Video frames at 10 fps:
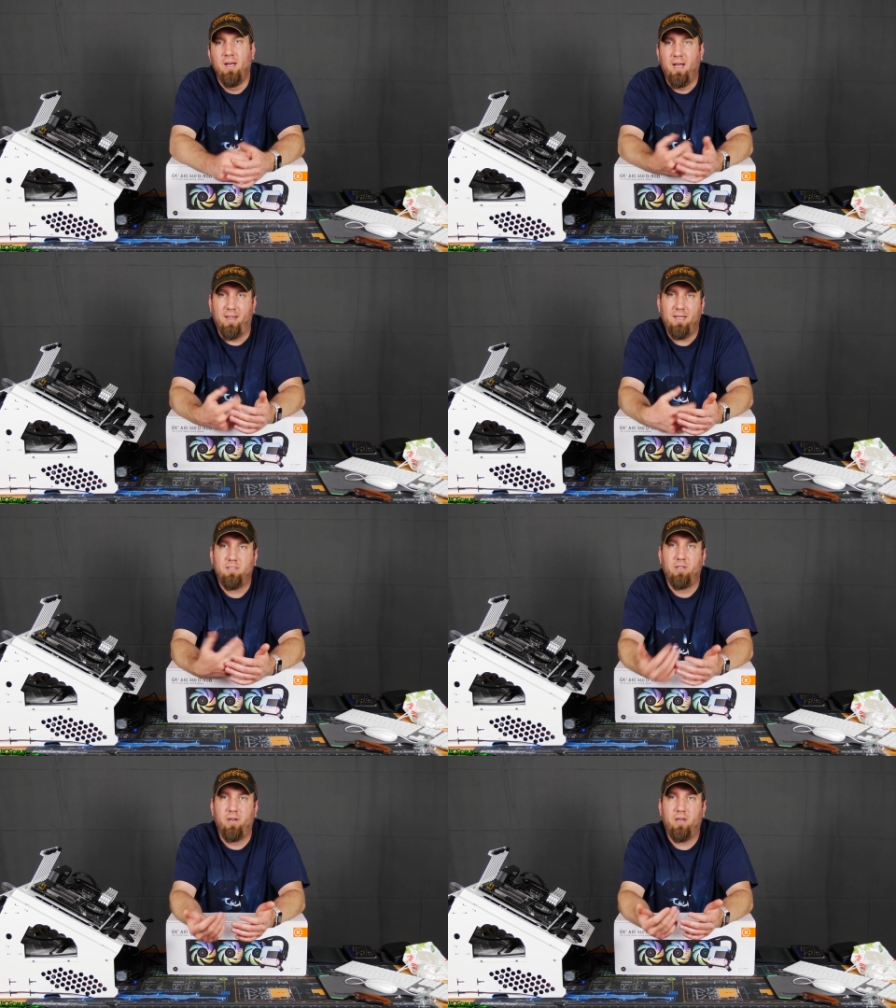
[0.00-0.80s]
and that's
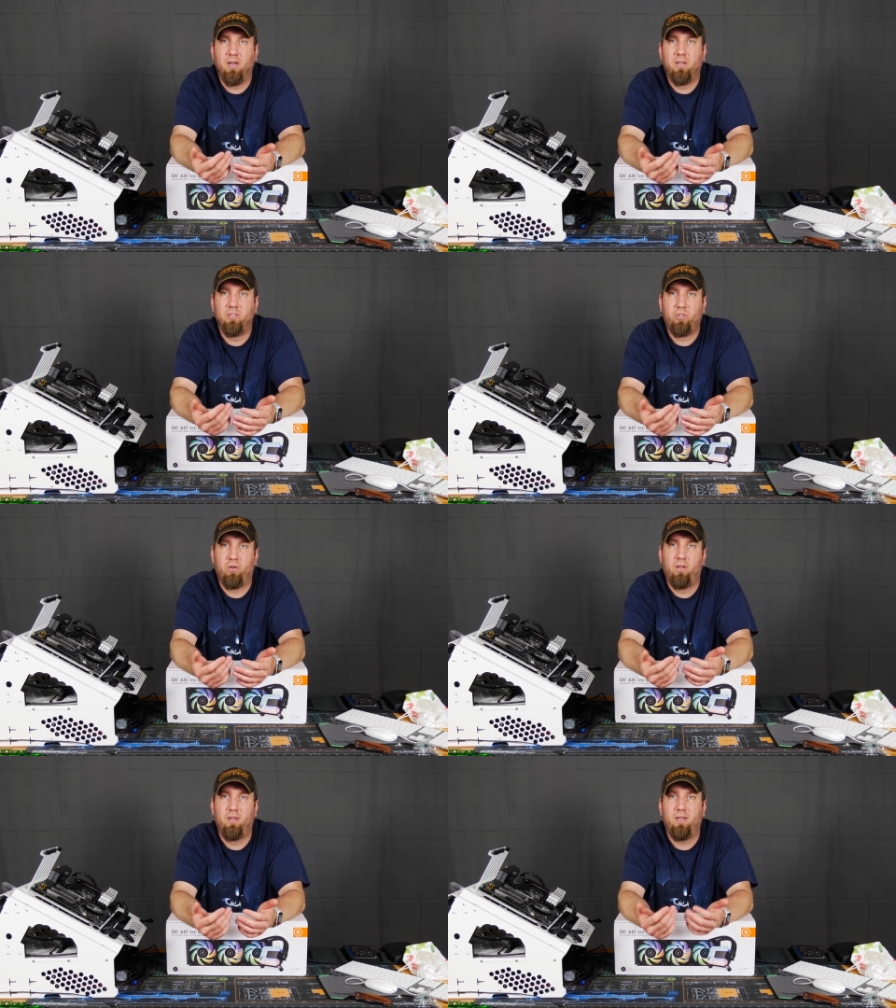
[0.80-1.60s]
so you can
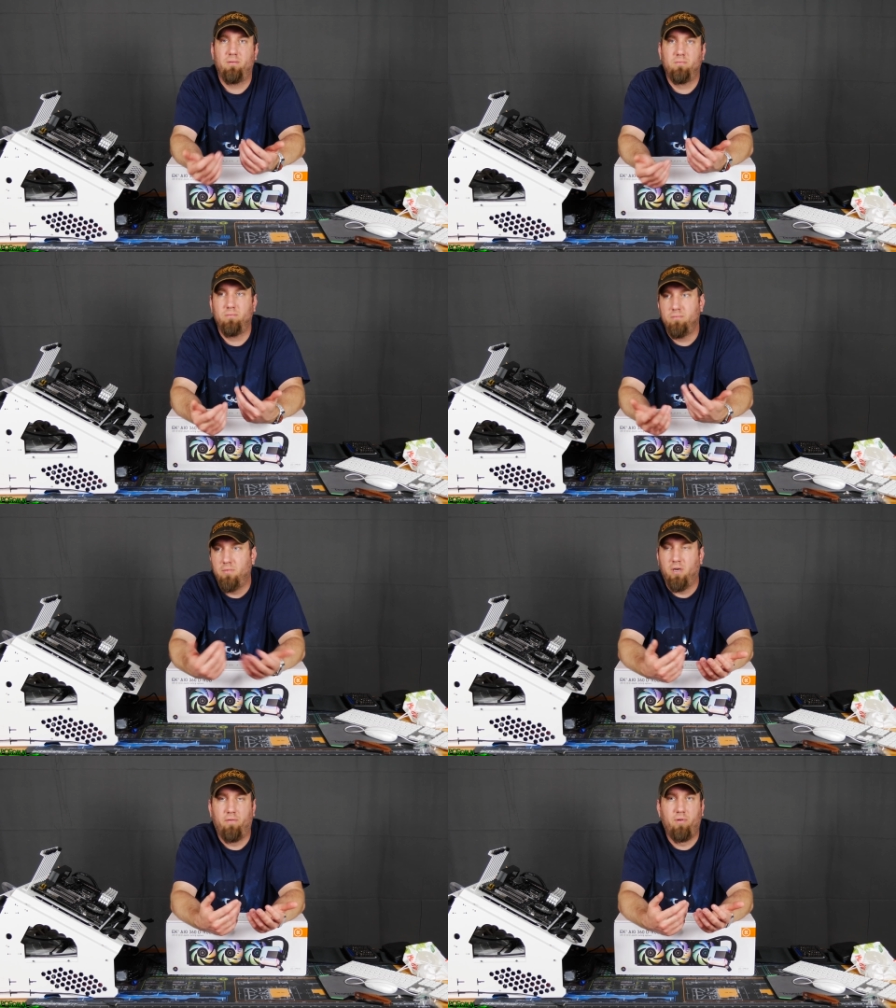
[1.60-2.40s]
control it,
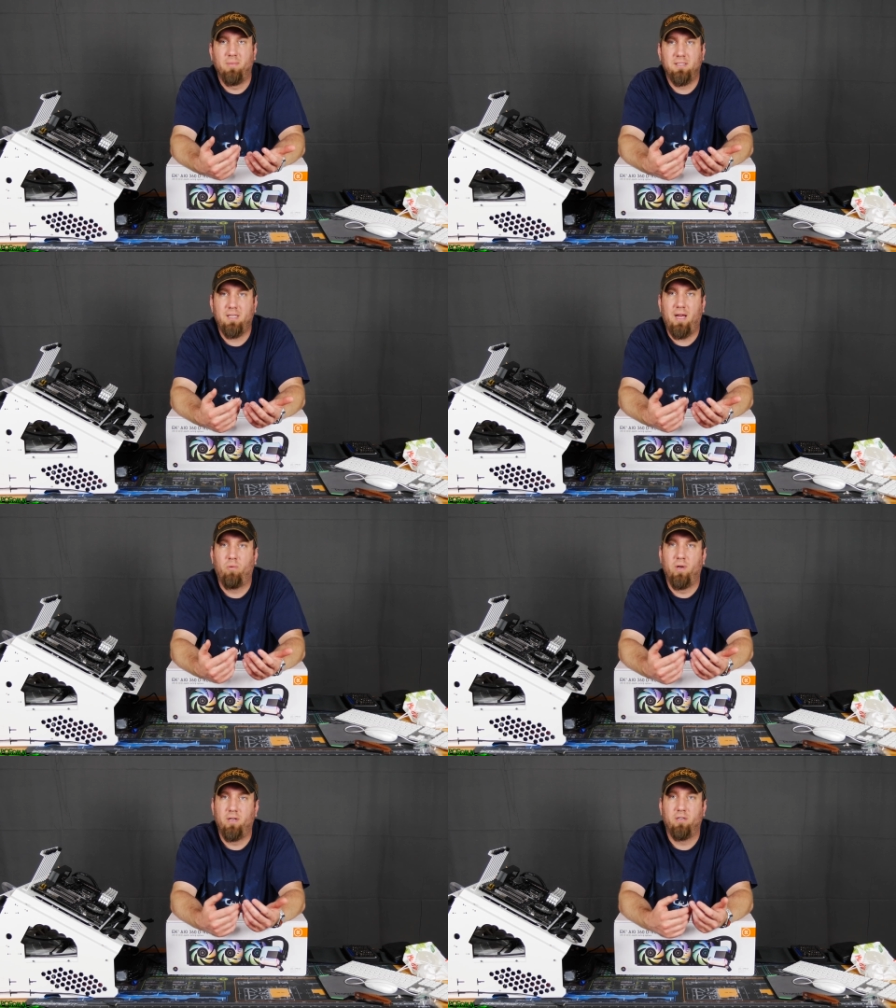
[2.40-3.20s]
you know, from inside
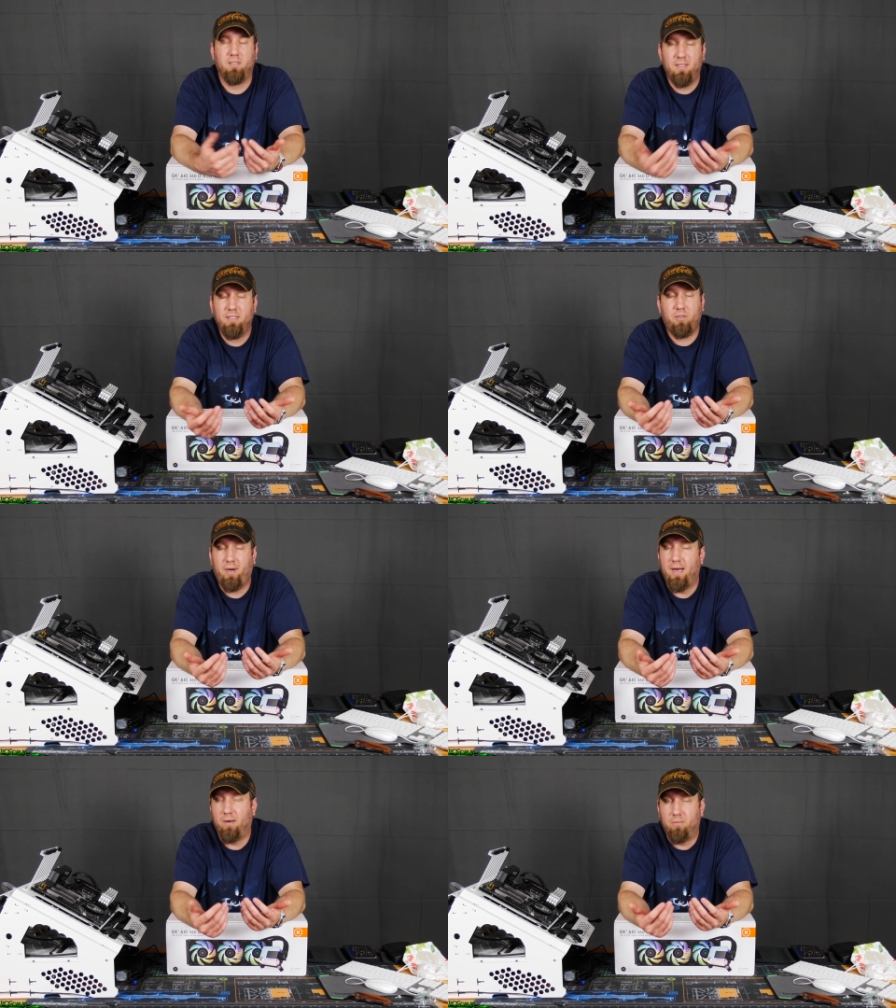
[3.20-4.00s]
of Windows, and that's
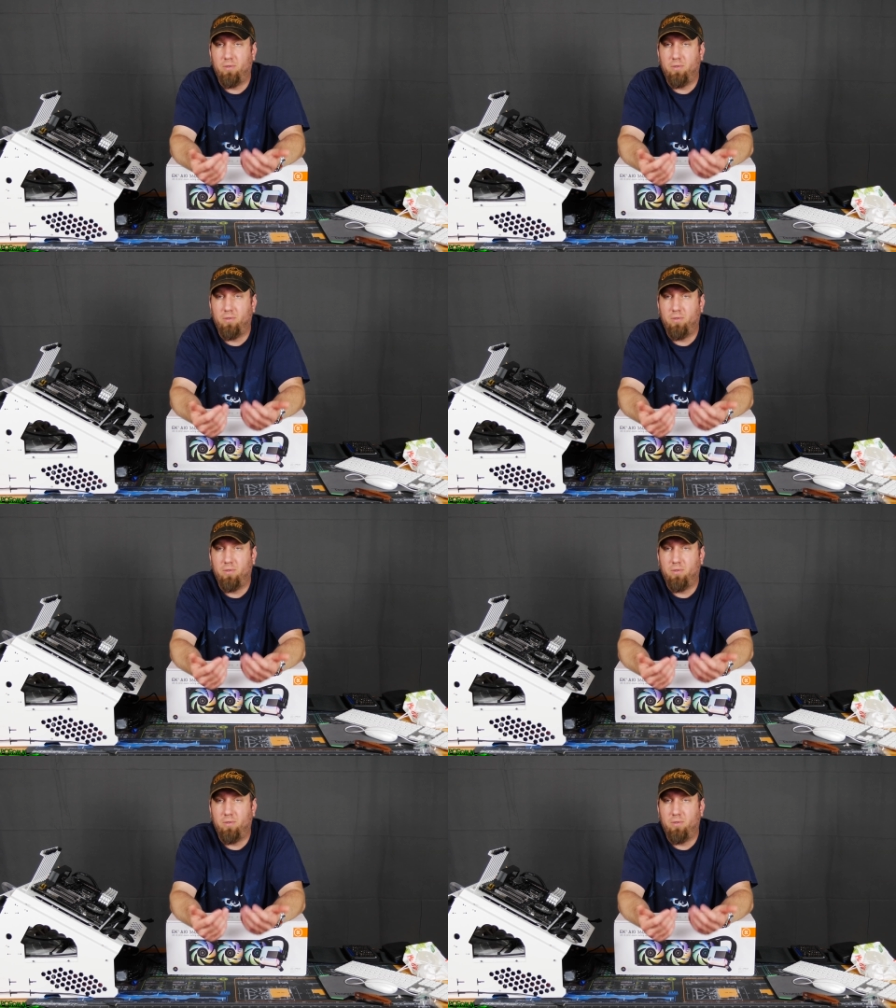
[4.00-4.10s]
great.